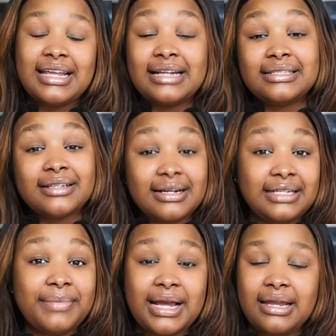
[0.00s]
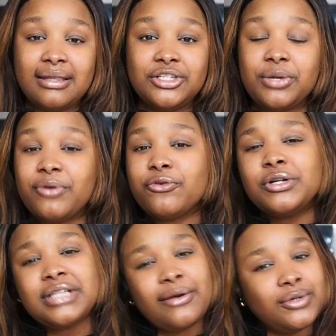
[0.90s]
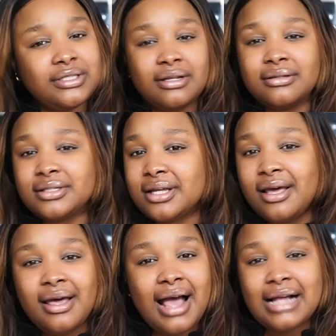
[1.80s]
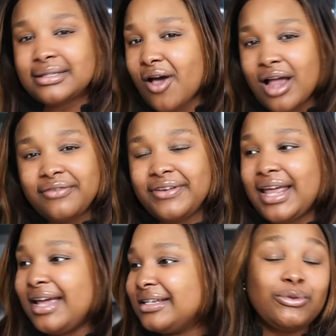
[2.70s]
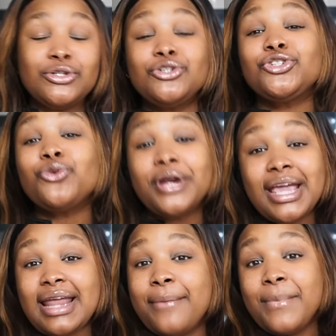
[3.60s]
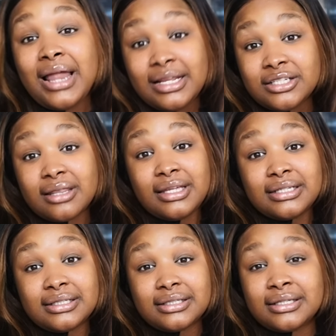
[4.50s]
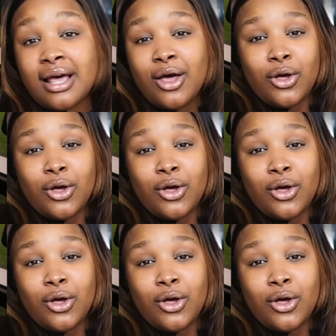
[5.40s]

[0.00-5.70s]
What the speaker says: And starting back in the gym, of course I wasn't as confident, wasn't sure, can I manage this